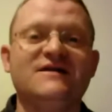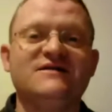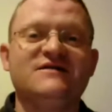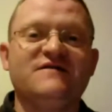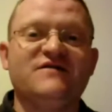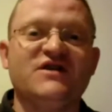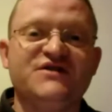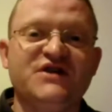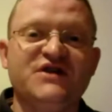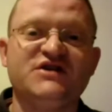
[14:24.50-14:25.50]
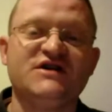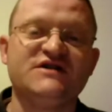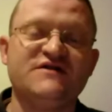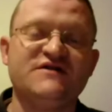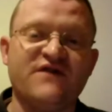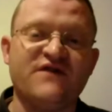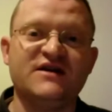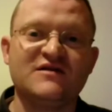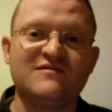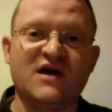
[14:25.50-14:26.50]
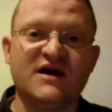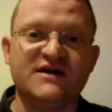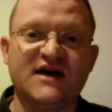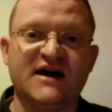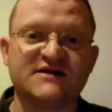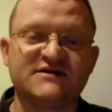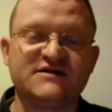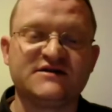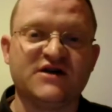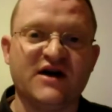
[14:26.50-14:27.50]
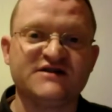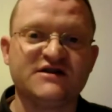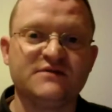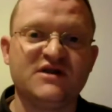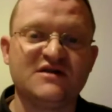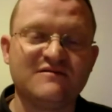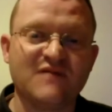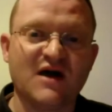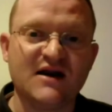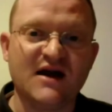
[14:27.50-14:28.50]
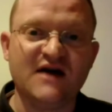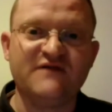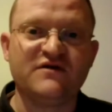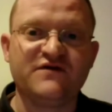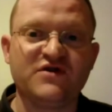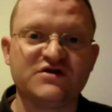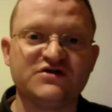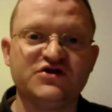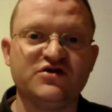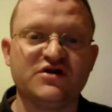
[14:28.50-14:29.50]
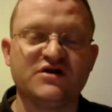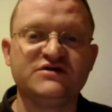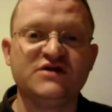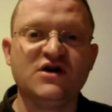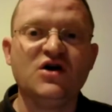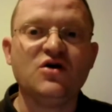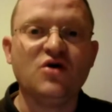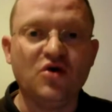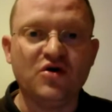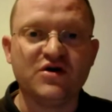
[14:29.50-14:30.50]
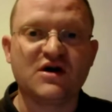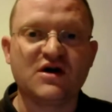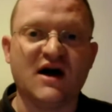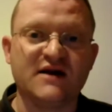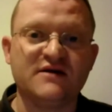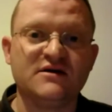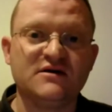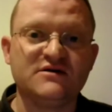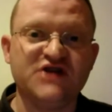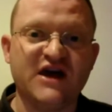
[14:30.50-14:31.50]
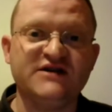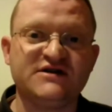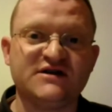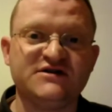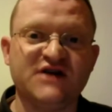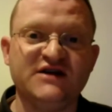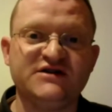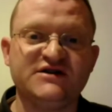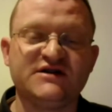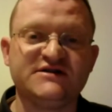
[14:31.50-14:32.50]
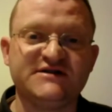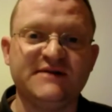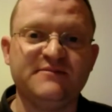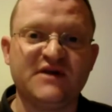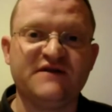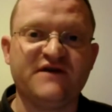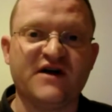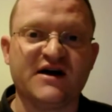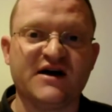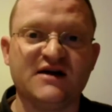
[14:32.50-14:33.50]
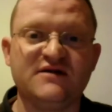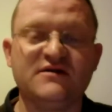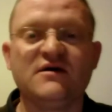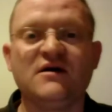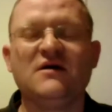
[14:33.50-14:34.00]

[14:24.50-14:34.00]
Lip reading: is for the teacher is finding the right text. So it has to be the right level for your students, or you can change it and simplify it,